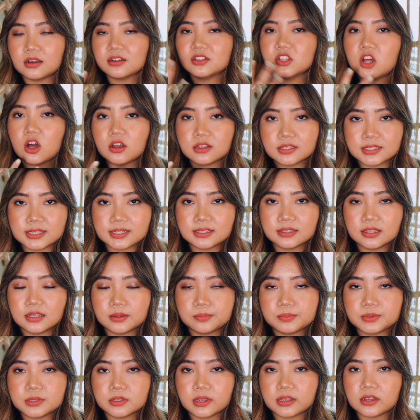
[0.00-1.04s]
glossy
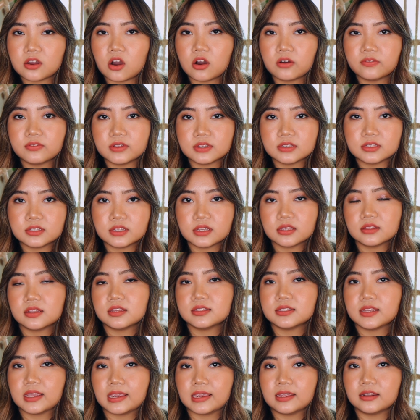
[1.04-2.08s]
lips, like, obviously,
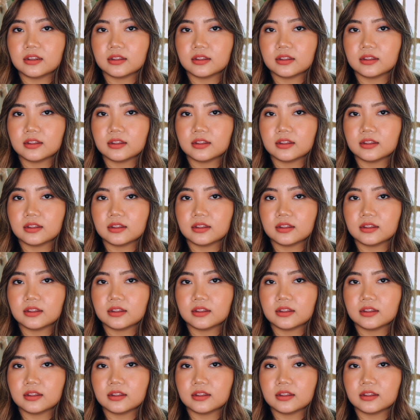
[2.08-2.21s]
unless I ate